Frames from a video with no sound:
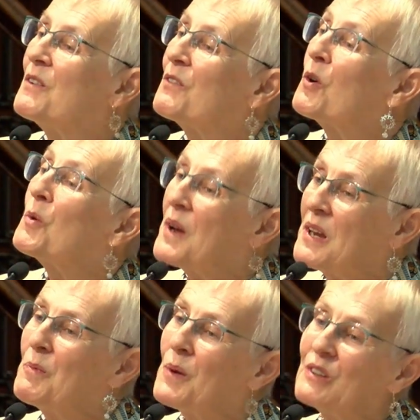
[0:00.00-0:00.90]
For we
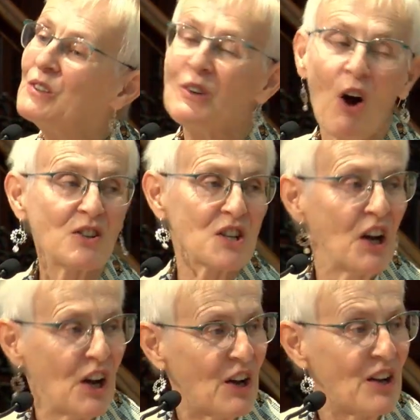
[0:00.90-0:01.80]
will not
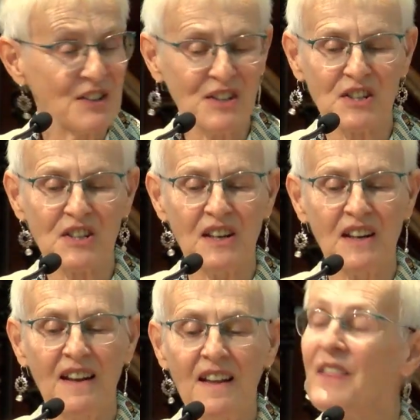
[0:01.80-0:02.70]
hurt
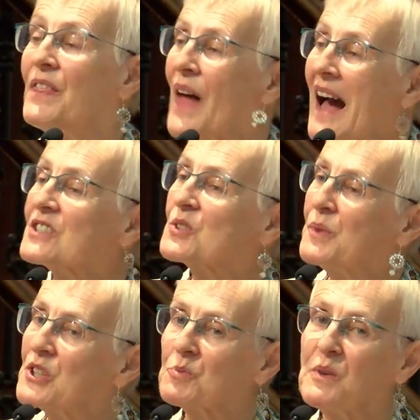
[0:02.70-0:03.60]
that
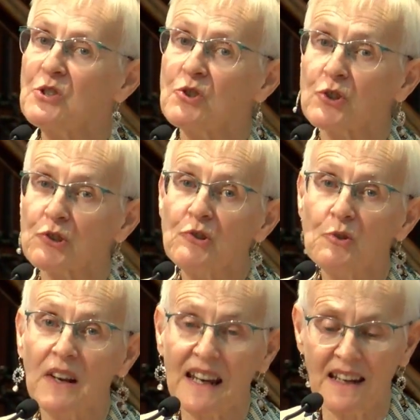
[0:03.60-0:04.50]
which we
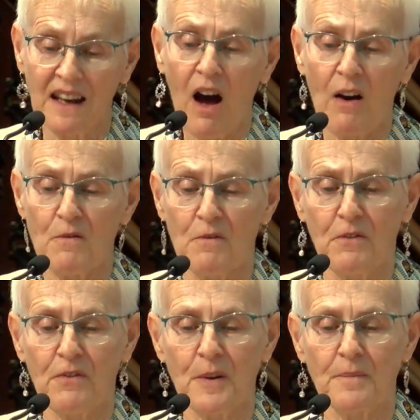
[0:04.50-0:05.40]
truly love.